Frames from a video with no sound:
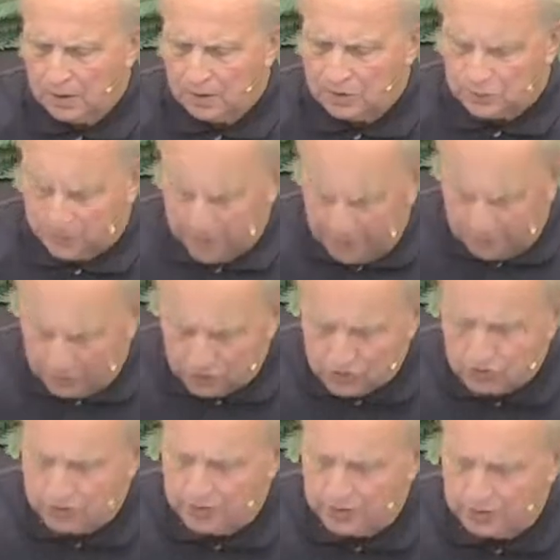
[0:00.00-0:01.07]
So
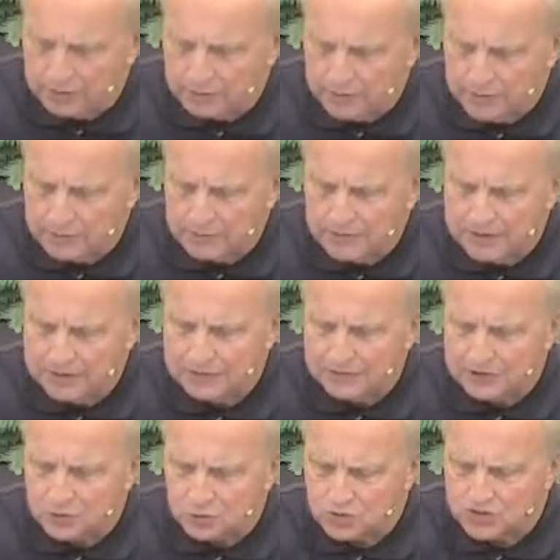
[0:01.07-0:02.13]
they believed
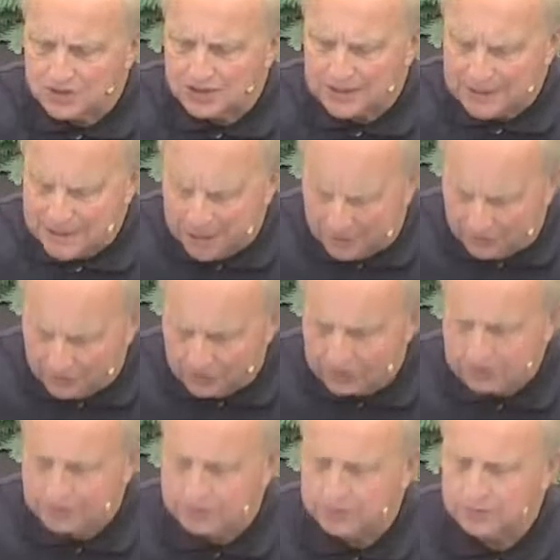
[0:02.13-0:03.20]
this was a
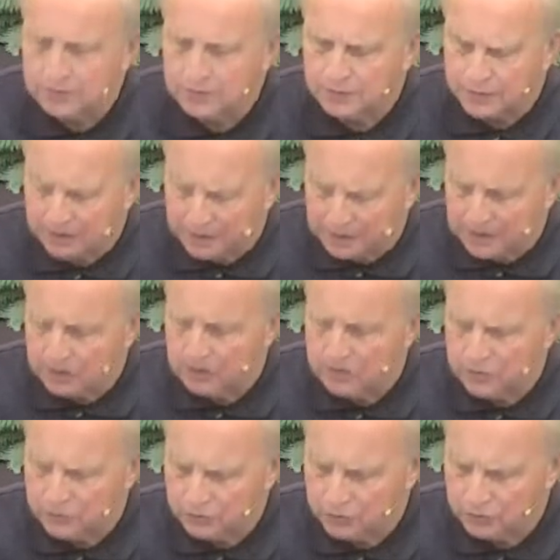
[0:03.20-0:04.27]
covenant that they'd entered
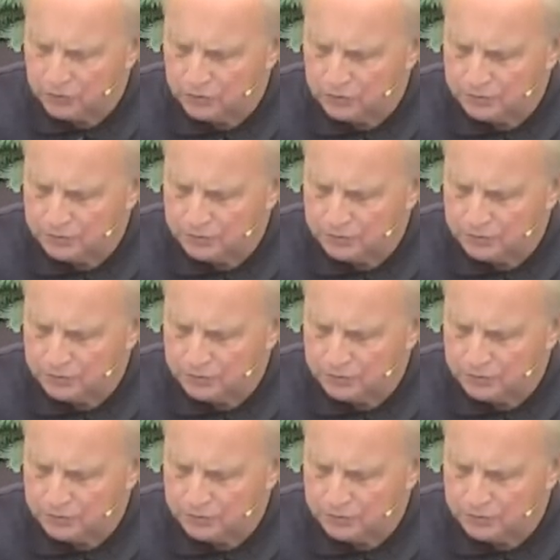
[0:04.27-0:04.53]
into